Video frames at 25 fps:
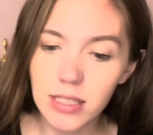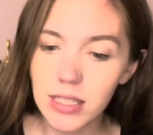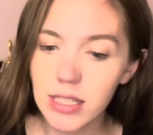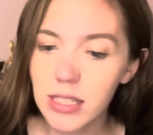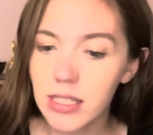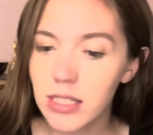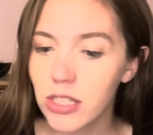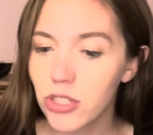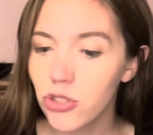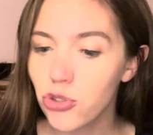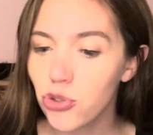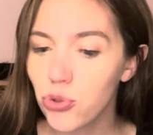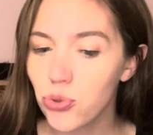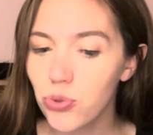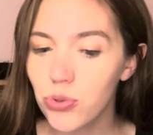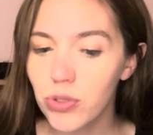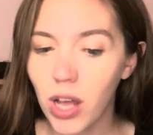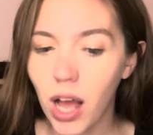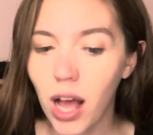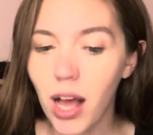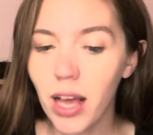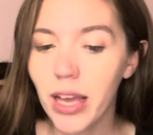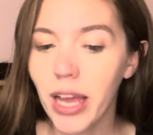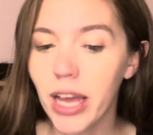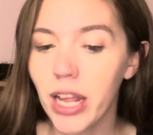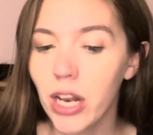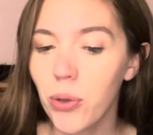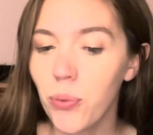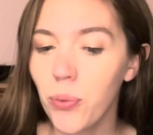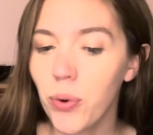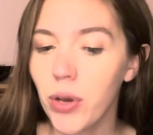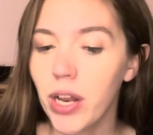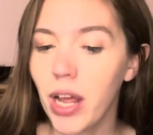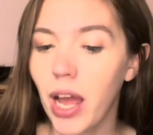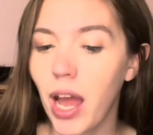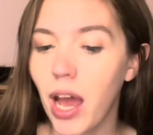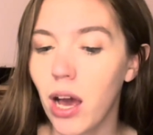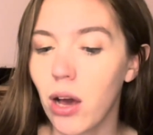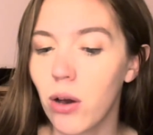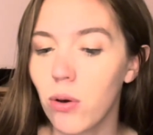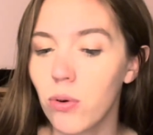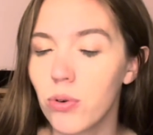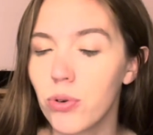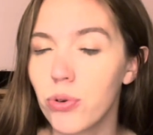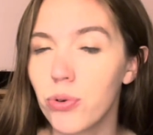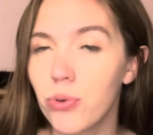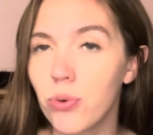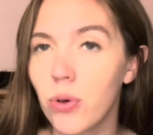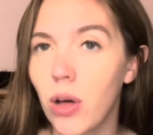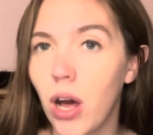is said to knock anyone out
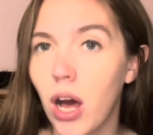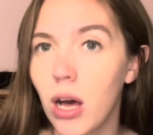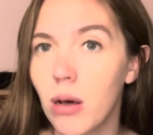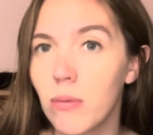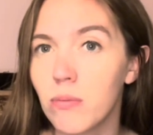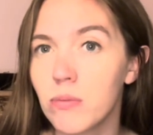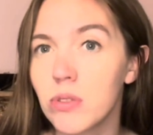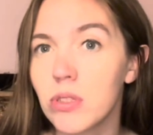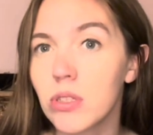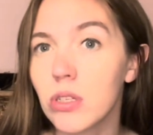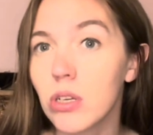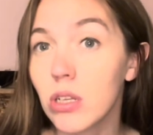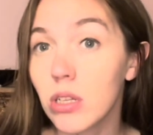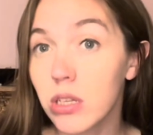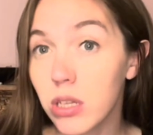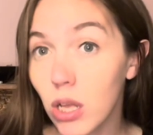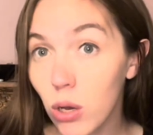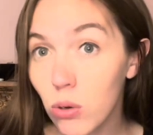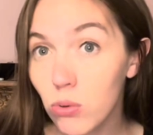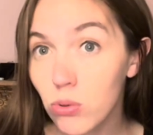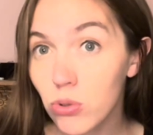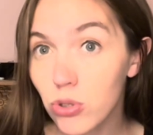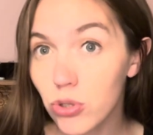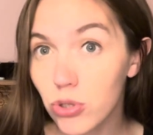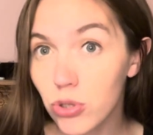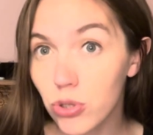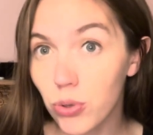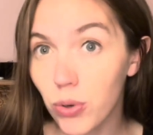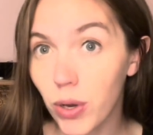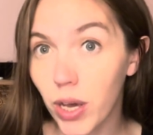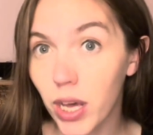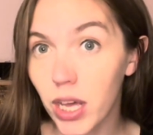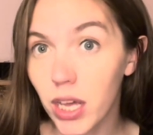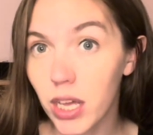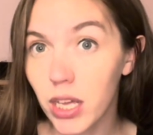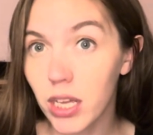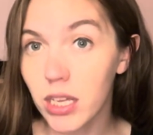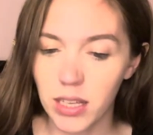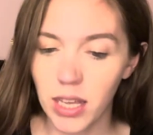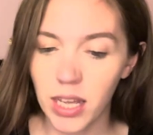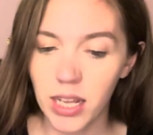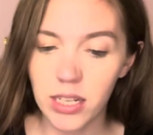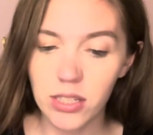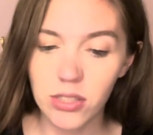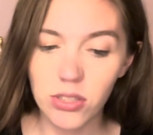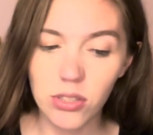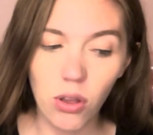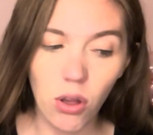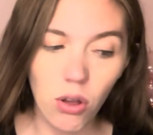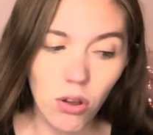who comes close to it. And
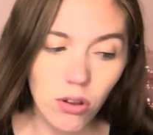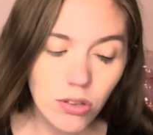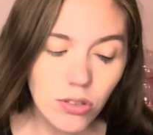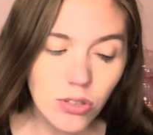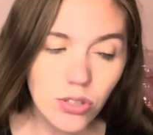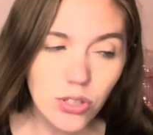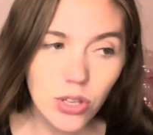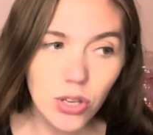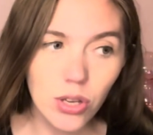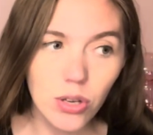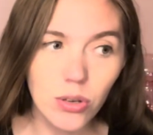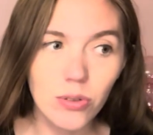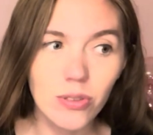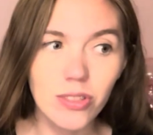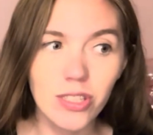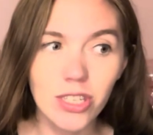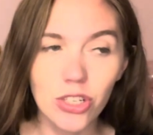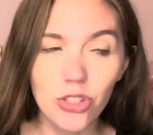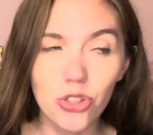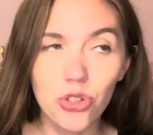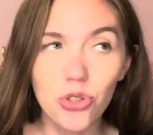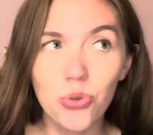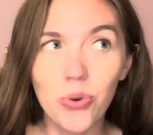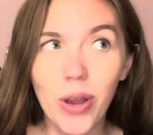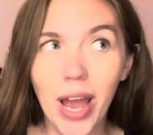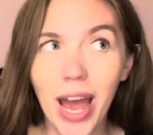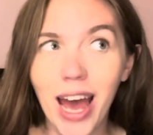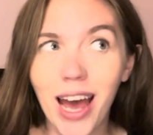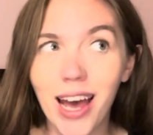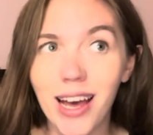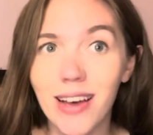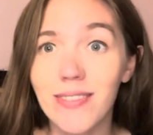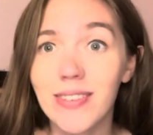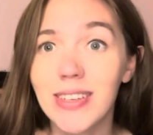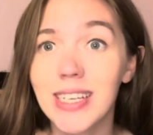it's also said to have